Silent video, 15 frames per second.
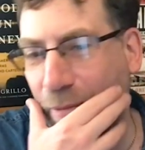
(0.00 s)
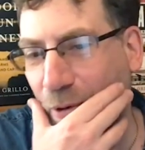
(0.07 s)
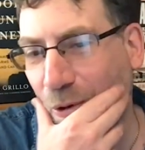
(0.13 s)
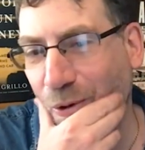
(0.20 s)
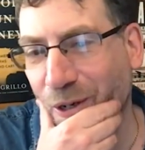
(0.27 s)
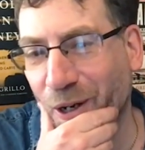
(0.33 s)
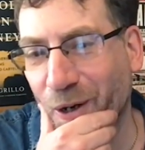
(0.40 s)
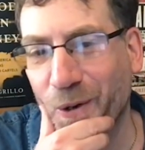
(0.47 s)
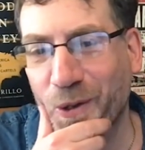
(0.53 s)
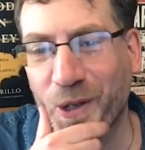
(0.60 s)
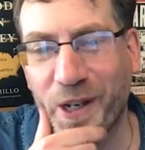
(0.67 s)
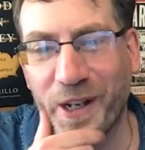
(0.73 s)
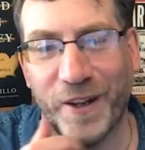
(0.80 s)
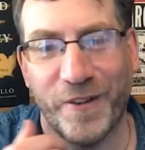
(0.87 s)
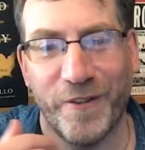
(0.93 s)
But,
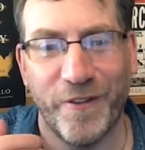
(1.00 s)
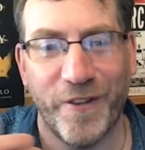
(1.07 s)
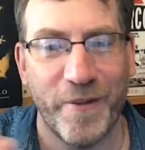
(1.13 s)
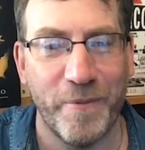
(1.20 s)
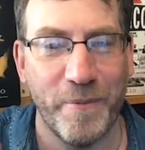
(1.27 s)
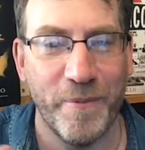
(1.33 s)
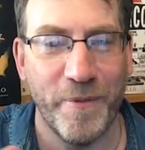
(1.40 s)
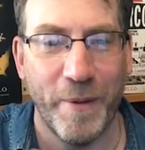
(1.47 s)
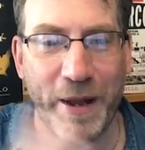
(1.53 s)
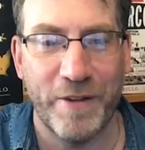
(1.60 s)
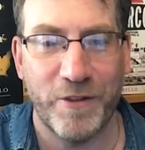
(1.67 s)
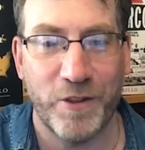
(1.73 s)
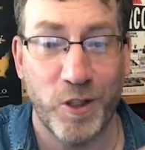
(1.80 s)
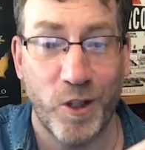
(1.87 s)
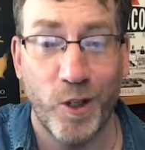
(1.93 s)
also, for the
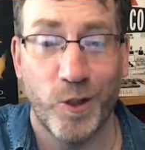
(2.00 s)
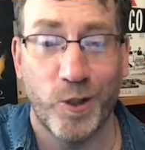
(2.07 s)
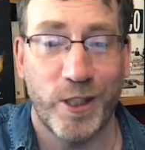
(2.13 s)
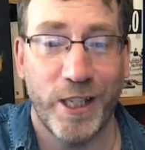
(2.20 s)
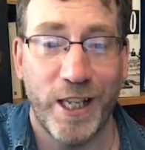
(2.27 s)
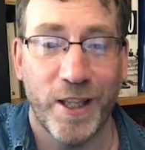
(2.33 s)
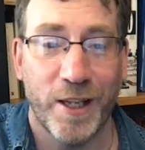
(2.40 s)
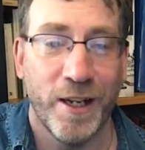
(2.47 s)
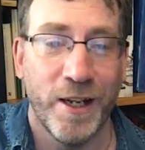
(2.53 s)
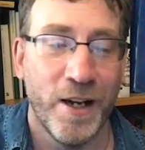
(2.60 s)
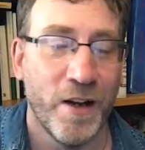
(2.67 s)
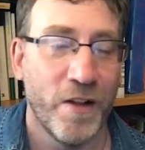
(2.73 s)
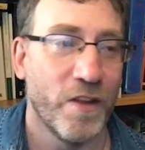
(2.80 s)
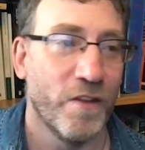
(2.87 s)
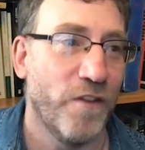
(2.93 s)
men who've seen the
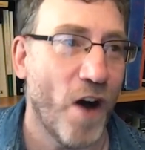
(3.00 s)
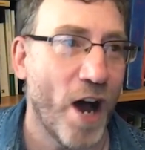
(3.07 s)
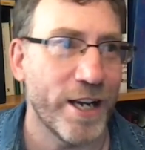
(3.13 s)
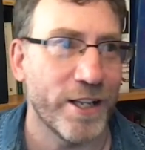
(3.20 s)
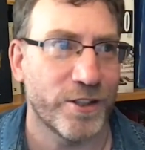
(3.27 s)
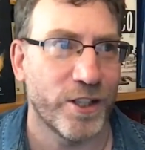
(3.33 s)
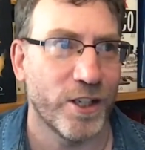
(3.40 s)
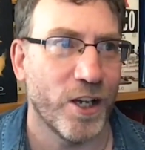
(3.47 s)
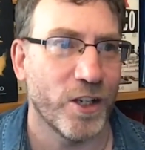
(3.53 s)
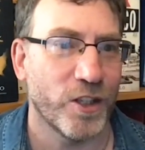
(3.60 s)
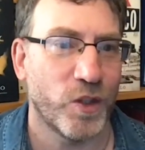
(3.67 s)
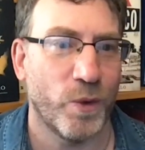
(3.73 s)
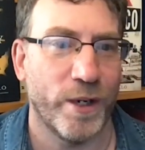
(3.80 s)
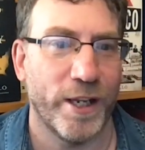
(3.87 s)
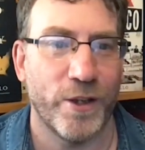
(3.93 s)
violence the last
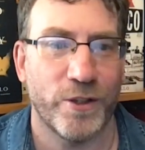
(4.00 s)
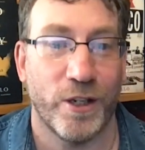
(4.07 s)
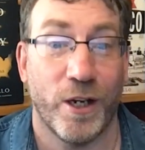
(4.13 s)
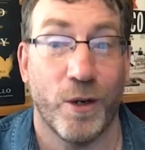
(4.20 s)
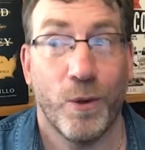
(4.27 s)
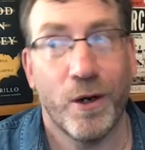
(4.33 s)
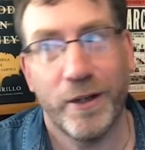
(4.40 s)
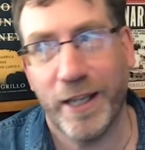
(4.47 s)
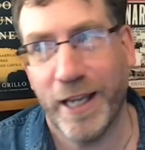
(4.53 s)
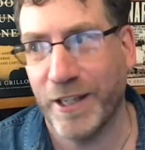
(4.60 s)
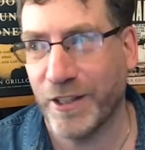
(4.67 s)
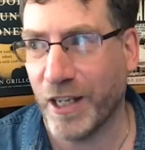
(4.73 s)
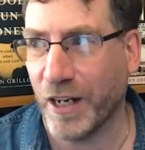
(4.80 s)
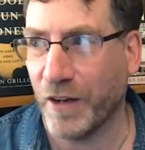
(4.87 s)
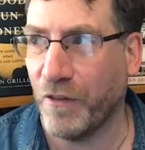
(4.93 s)
20 years, are like, well, yeah, it's
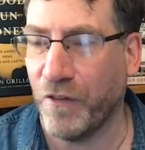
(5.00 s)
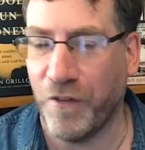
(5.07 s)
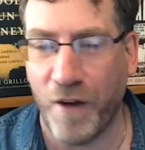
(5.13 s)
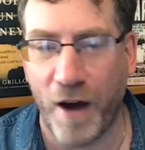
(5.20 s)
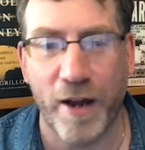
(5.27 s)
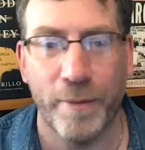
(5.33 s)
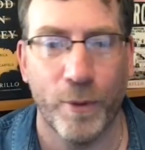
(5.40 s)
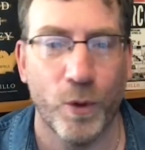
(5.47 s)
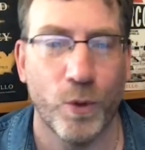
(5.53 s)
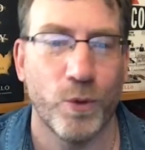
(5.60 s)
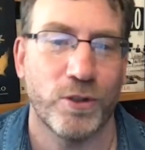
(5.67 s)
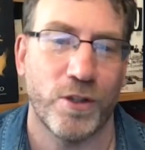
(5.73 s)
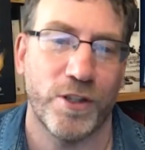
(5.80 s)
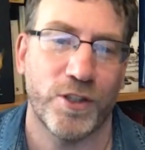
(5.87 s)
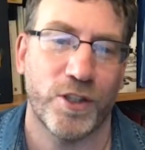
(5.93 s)
kind of fun, but
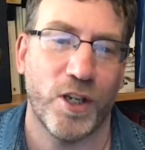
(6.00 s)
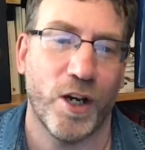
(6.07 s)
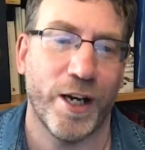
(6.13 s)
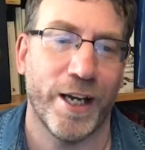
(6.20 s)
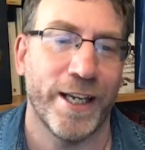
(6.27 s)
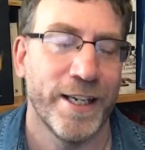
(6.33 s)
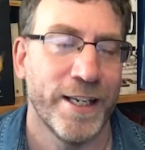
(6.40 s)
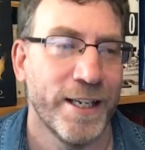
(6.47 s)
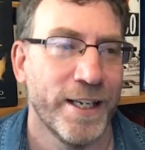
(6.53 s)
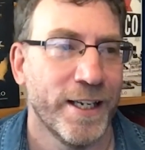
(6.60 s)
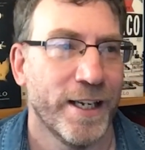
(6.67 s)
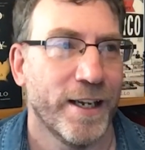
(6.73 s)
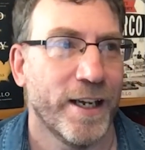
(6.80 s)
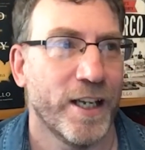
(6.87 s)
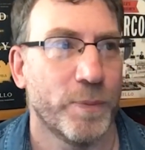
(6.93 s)
also this guy
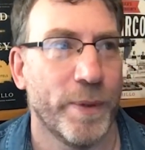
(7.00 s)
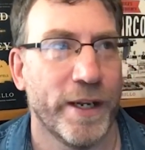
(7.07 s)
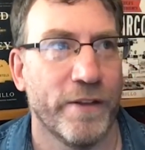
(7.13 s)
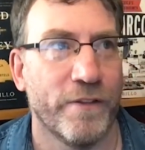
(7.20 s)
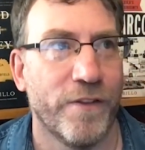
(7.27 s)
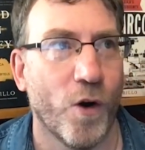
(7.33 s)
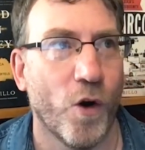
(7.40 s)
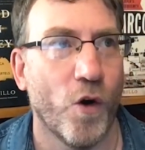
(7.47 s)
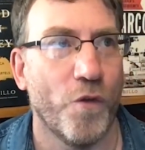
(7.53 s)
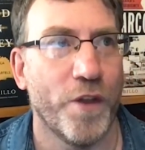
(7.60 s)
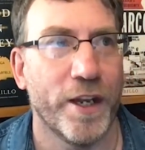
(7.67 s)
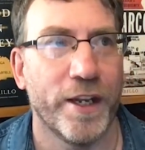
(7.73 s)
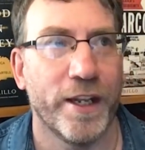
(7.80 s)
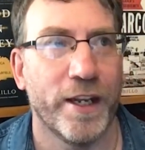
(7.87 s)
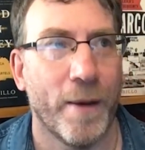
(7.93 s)
has been involved
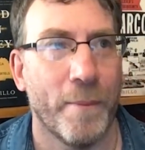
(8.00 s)
in a